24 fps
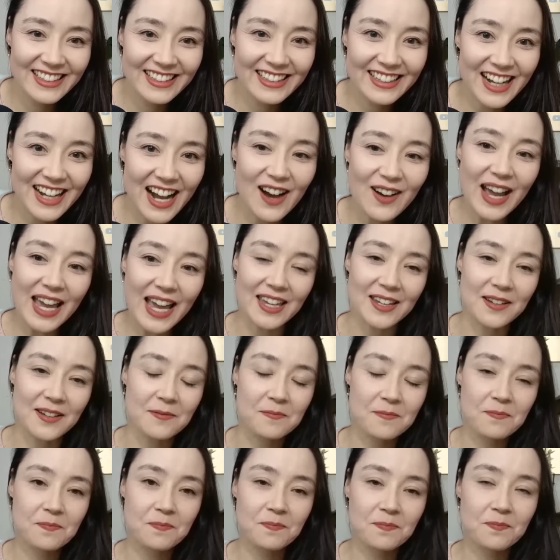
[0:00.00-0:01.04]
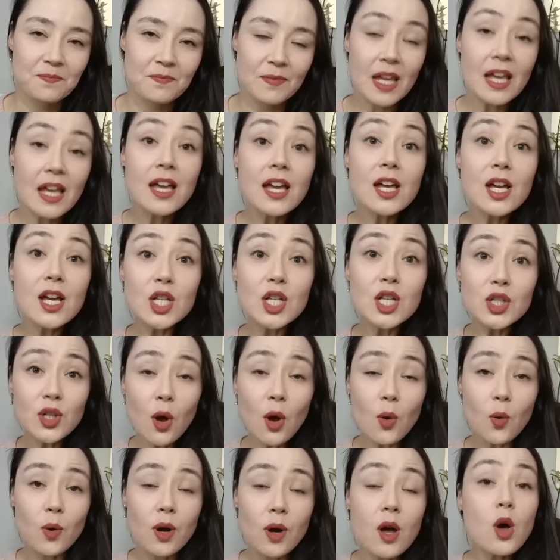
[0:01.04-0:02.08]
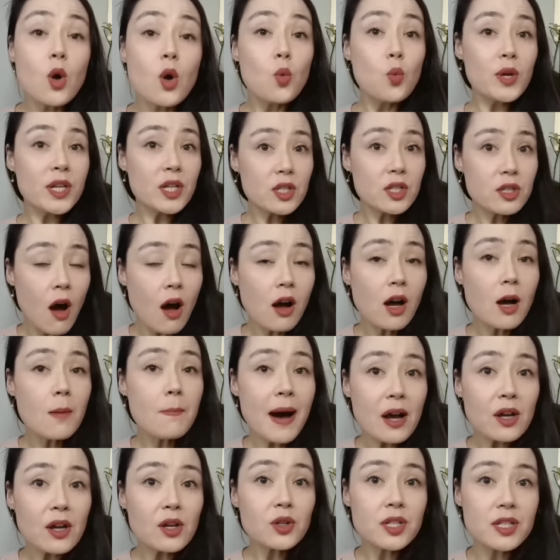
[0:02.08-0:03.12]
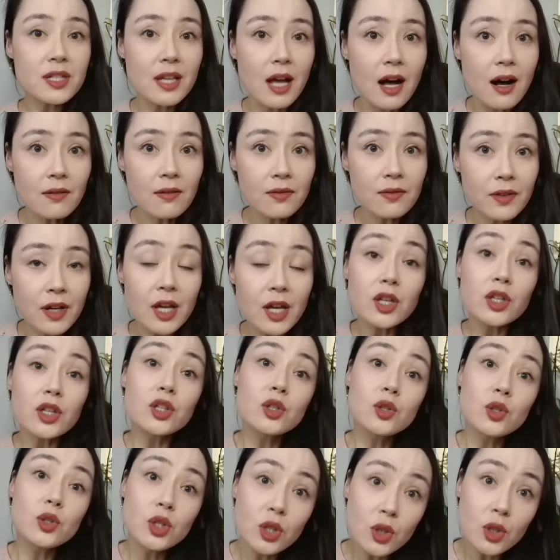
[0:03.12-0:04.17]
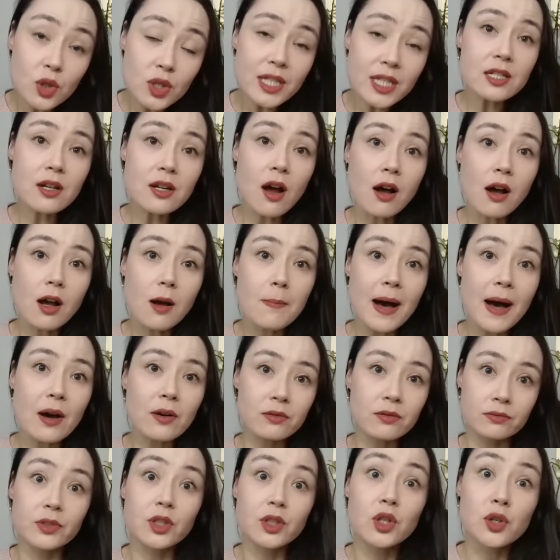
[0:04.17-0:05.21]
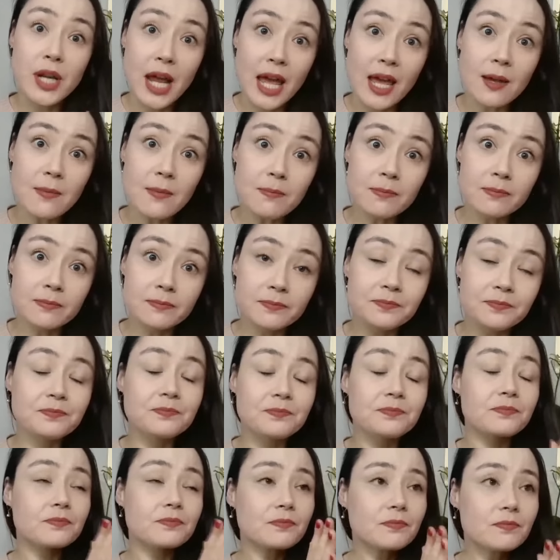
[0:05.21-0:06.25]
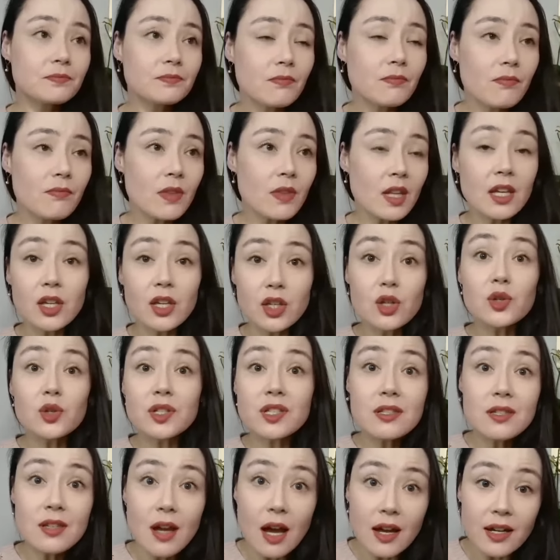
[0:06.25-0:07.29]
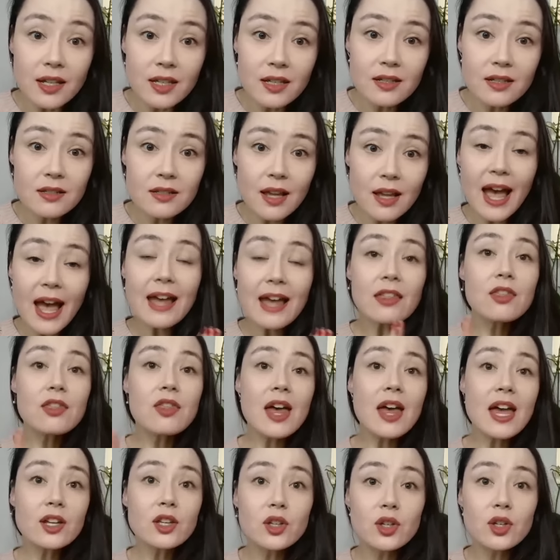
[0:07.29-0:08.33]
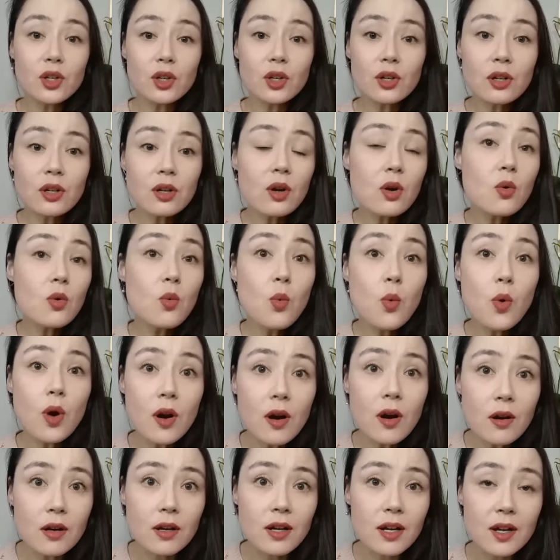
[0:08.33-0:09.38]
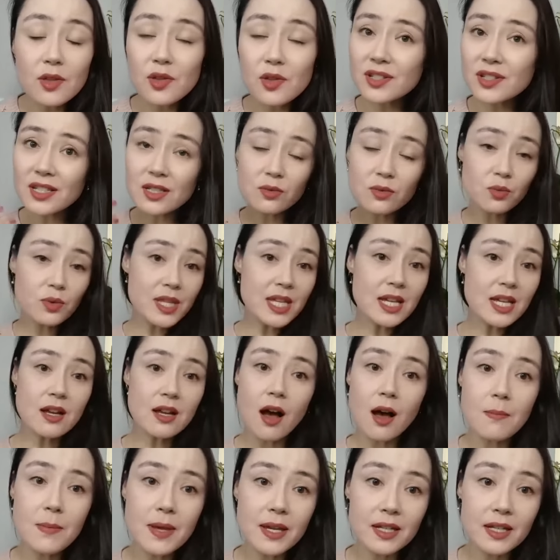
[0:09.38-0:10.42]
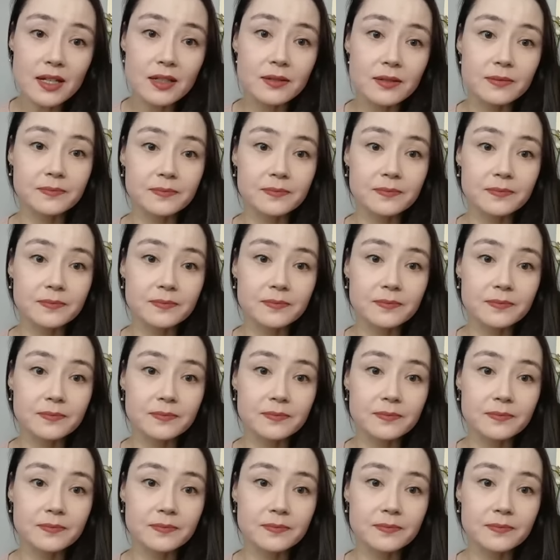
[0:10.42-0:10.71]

Okay, so when you talk about yourself, you usually talk about your name, your studies, and then your work. This is really common.